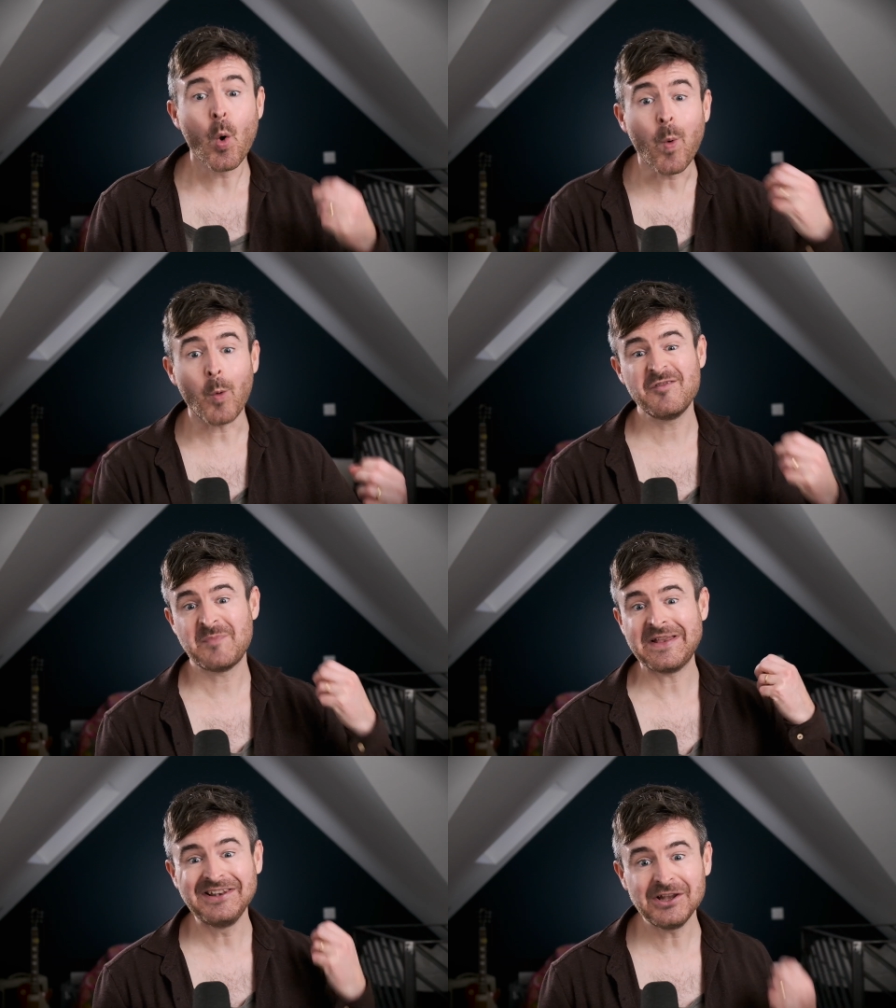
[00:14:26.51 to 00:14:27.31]
What we've
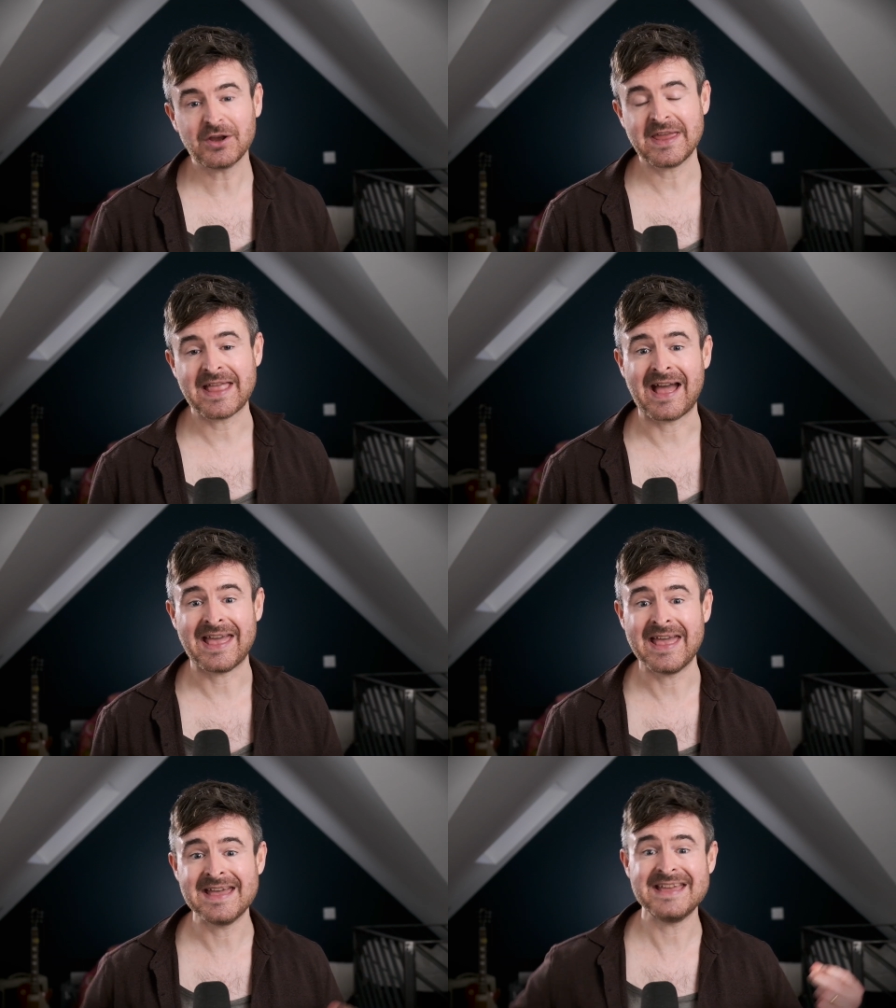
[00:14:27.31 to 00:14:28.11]
been looking at
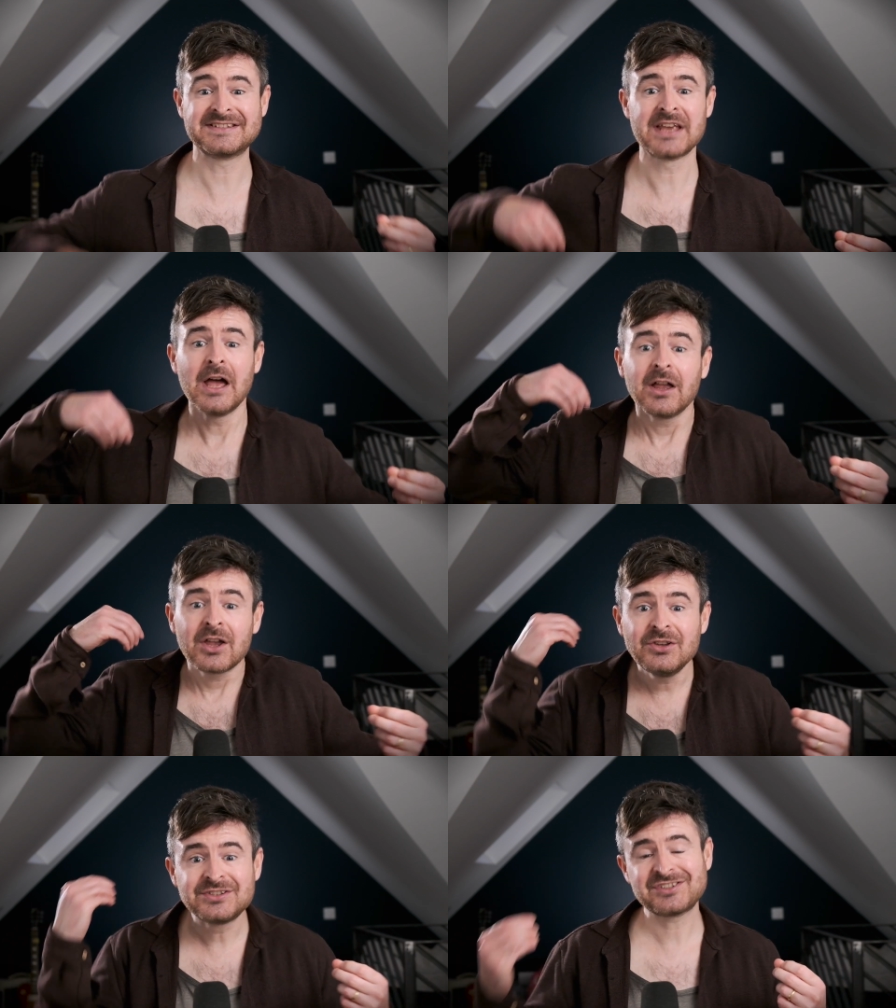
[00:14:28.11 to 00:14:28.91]
here is
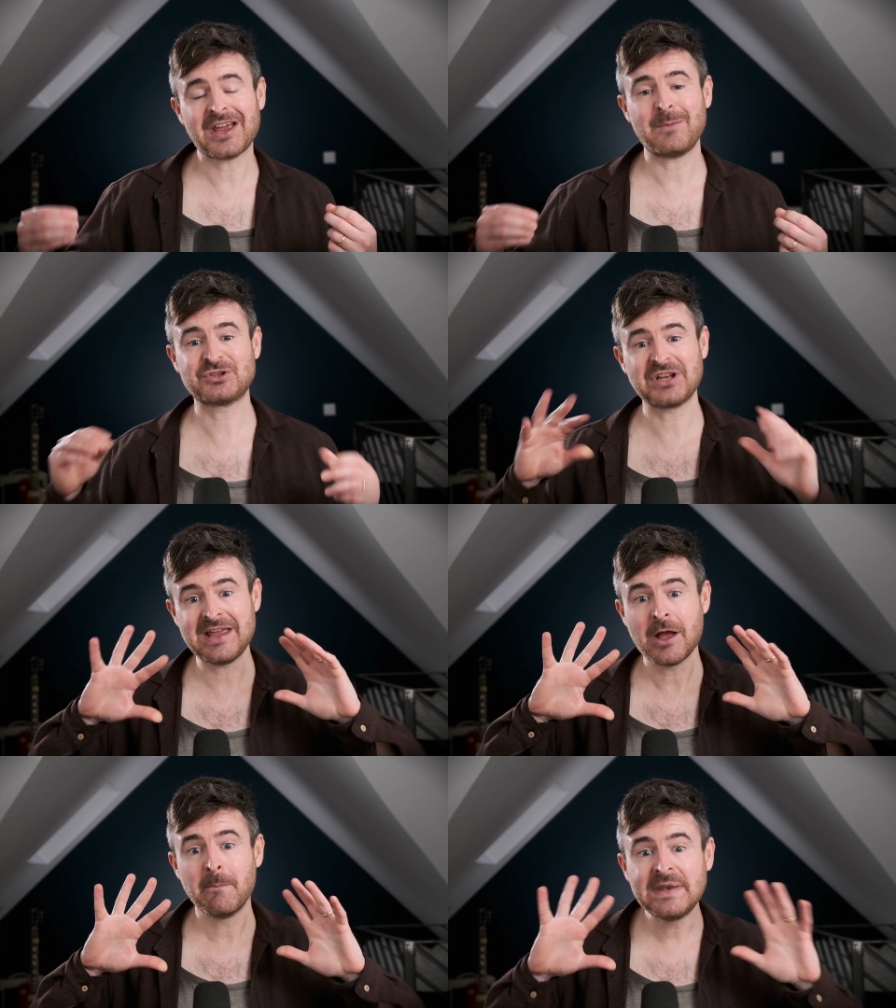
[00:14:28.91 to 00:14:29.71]

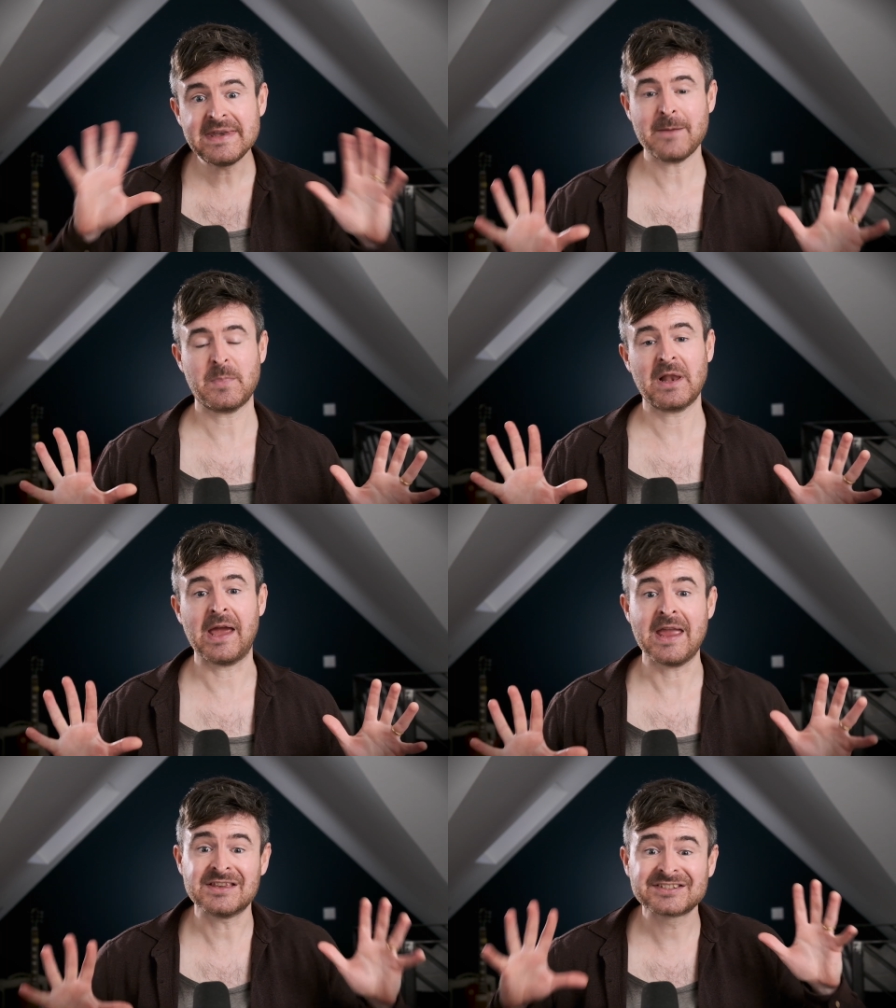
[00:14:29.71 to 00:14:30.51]
conceptually
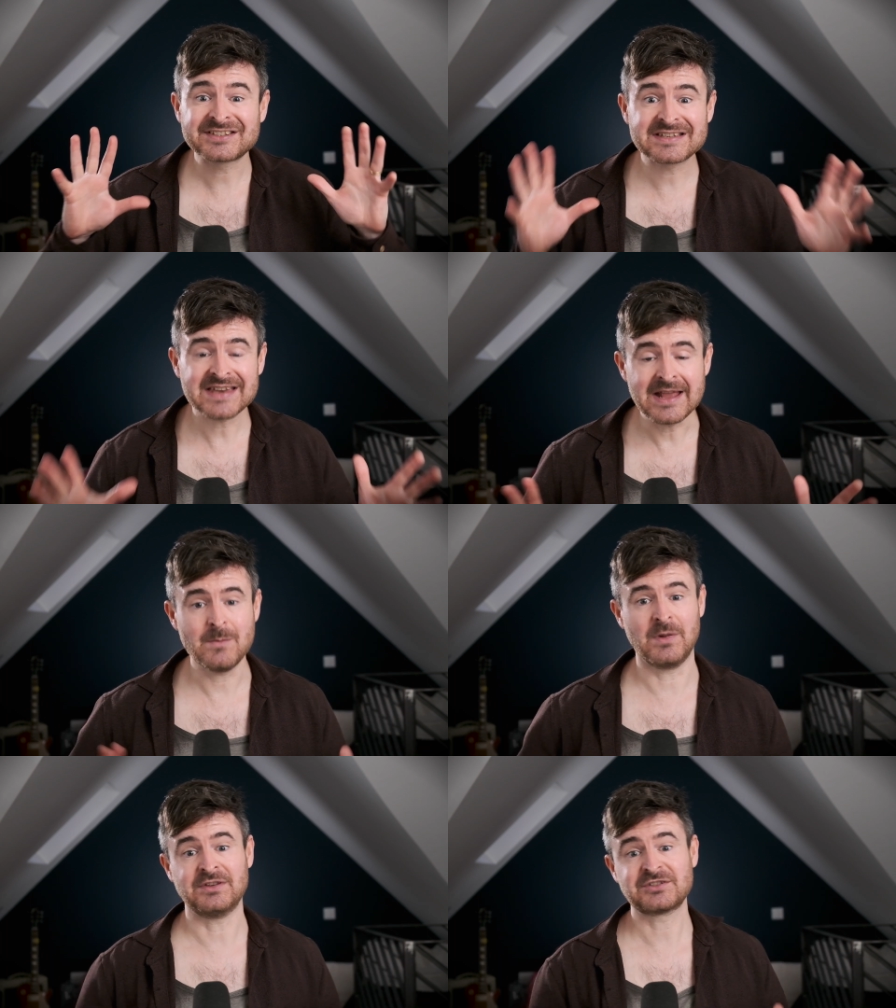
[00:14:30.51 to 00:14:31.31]
manipulating
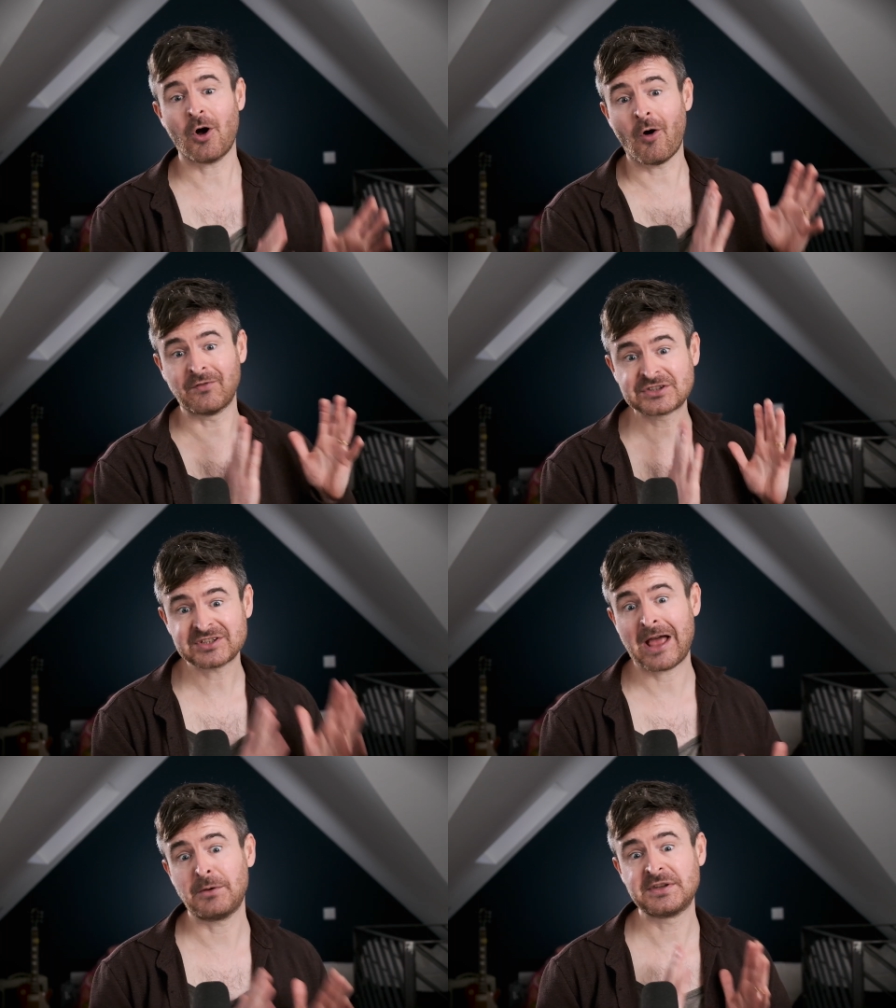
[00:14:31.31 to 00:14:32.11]
statements of
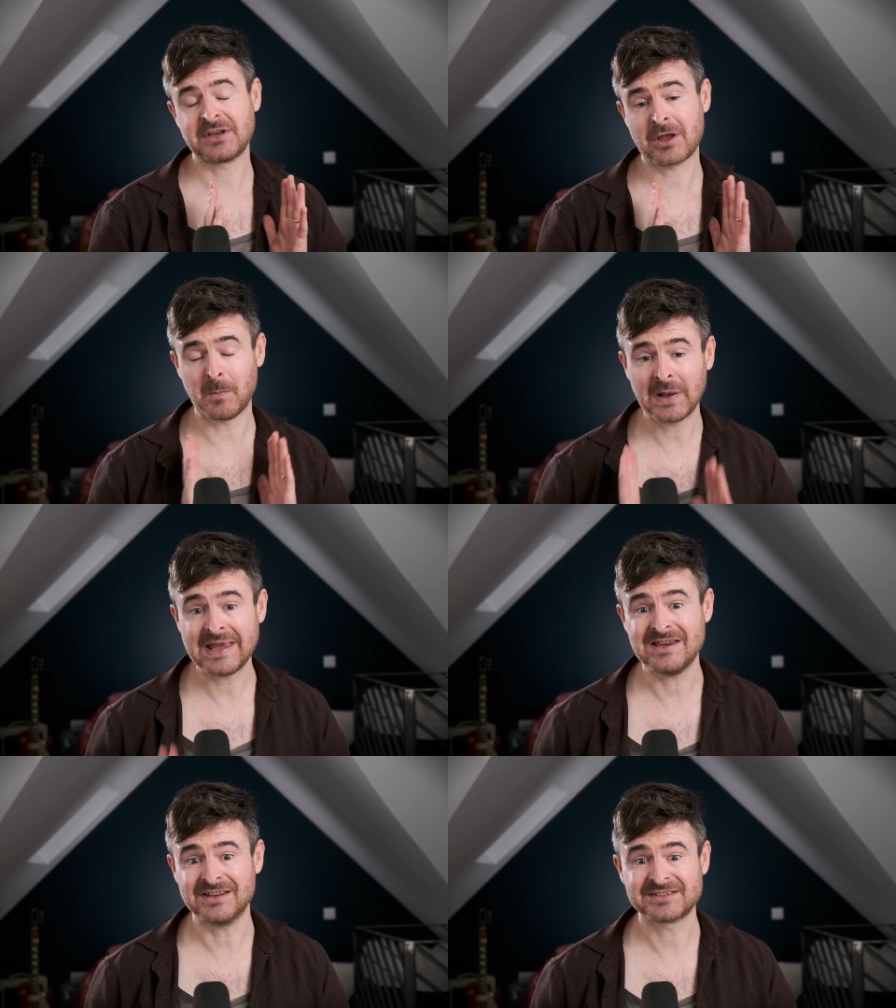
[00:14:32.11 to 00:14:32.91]
soundness and
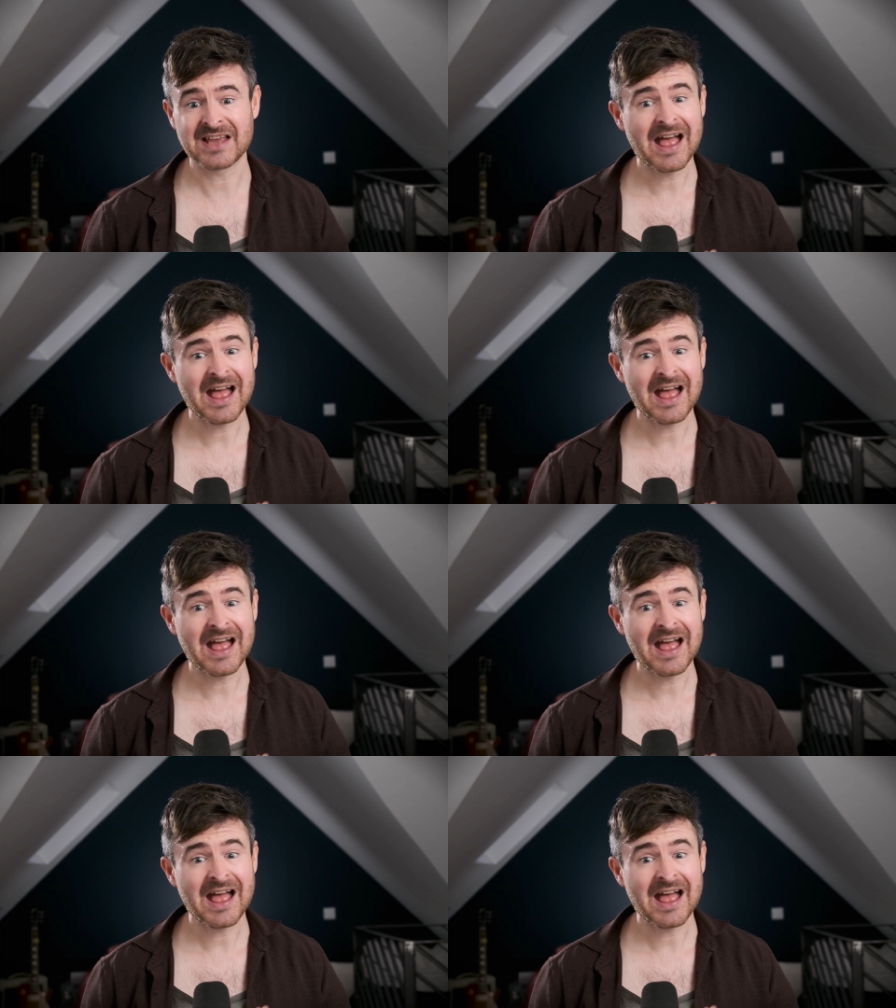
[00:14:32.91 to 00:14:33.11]
completeness.